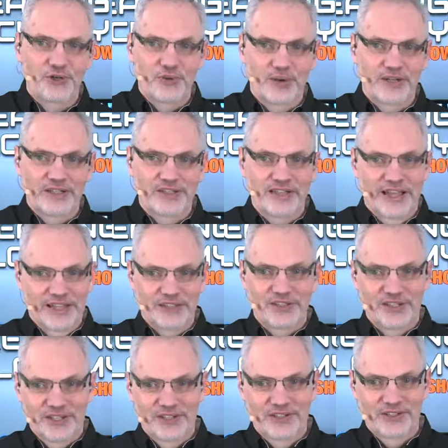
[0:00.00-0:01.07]
one that
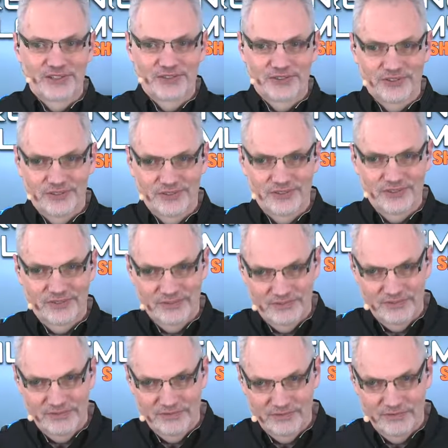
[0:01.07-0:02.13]
does
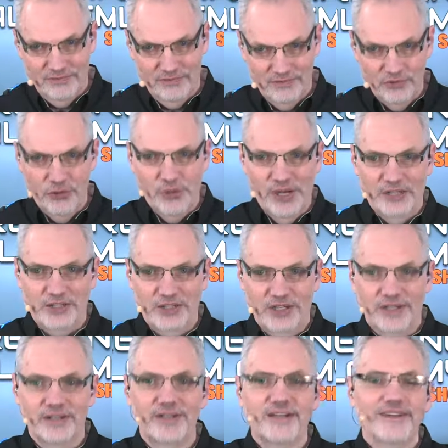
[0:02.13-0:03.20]
UHD.
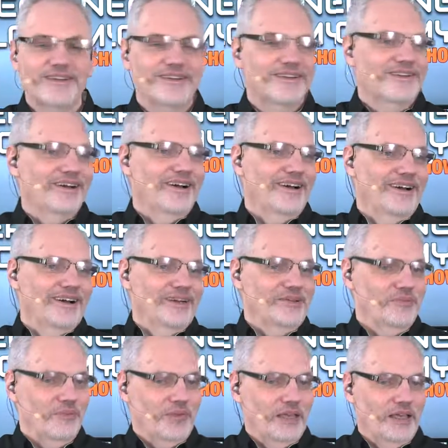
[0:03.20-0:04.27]
Uh,
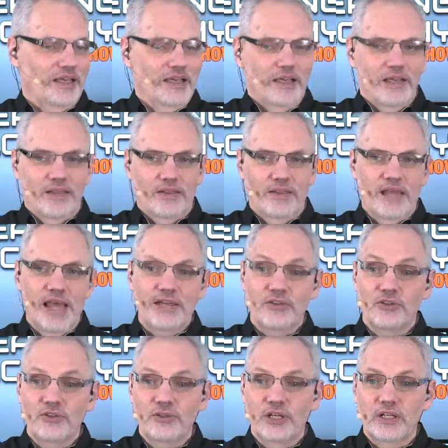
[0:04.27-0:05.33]
that
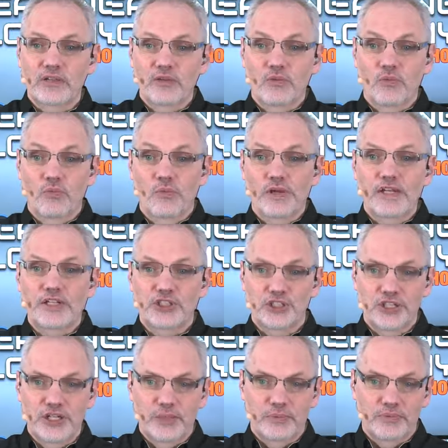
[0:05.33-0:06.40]
unit, when it
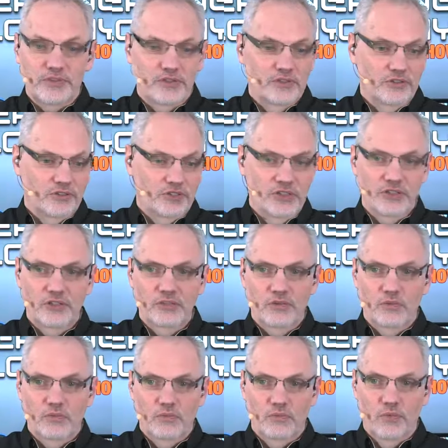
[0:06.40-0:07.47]
shipped, didn't
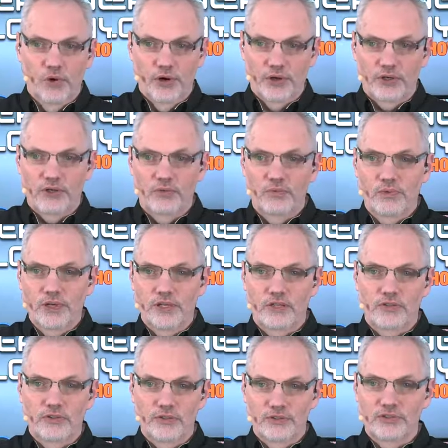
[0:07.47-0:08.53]
work with
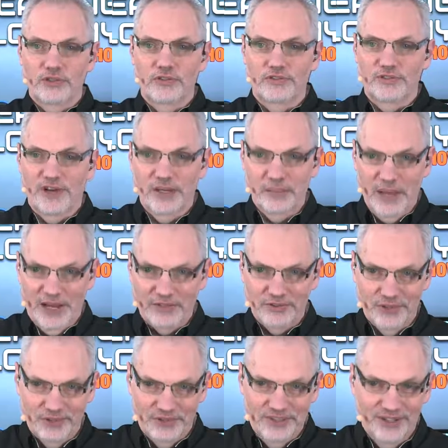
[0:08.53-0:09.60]
user-defined
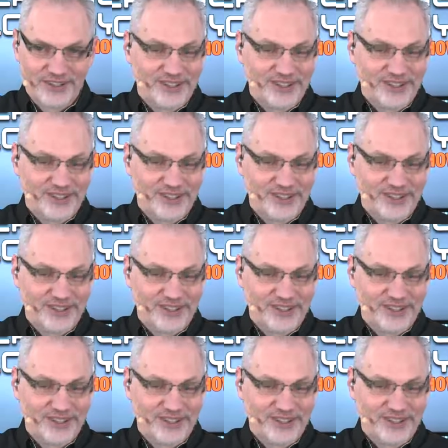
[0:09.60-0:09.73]
macros.